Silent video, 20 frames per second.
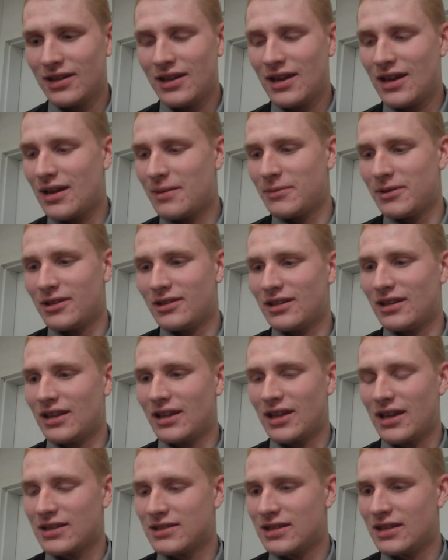Yeah, I mean,
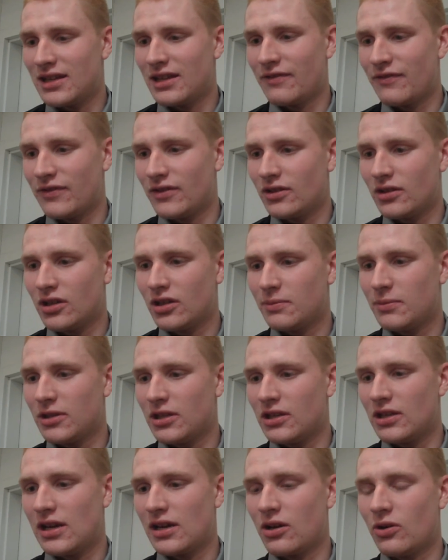like I said, they feel good, but
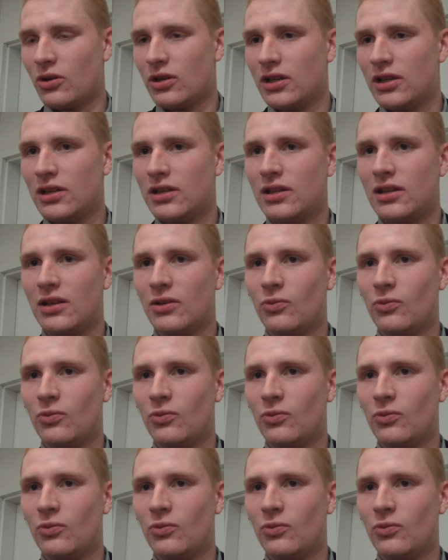they're not going in,